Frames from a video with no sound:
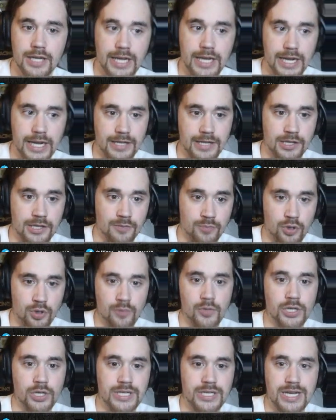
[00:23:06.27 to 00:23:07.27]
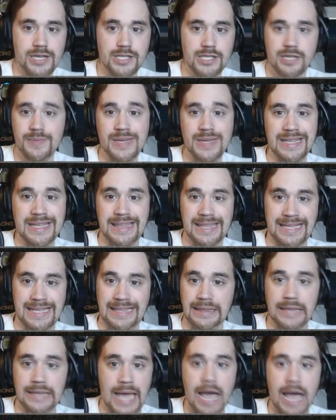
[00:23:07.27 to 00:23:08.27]
and the boomer tends to be the
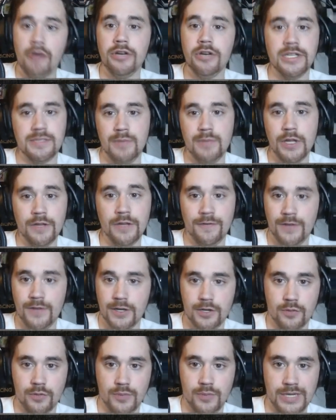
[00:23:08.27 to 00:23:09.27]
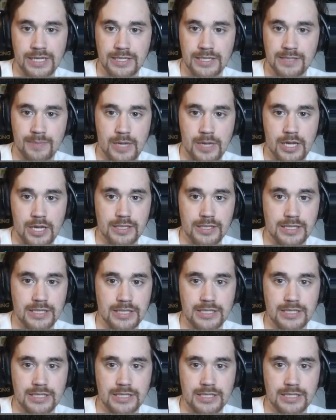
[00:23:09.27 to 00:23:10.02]
loudest motherfucker when he spawns,